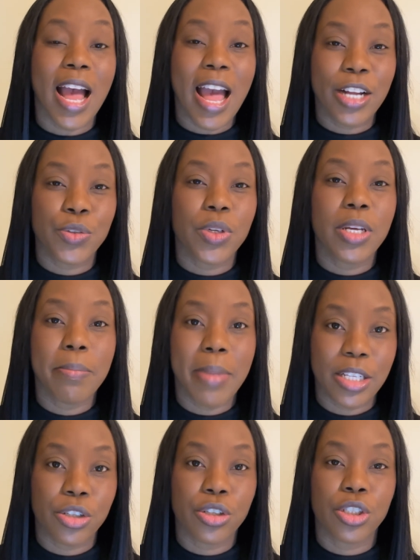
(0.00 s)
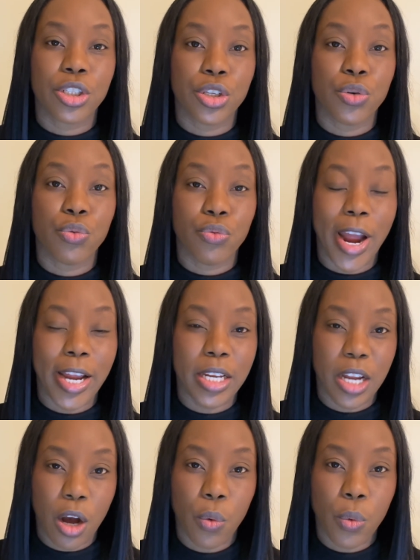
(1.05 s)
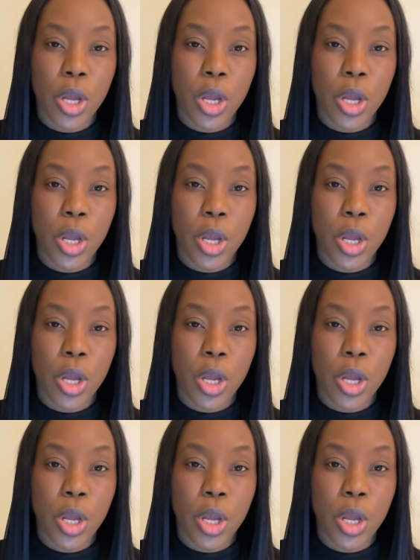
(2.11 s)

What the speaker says: actually matters to you right now.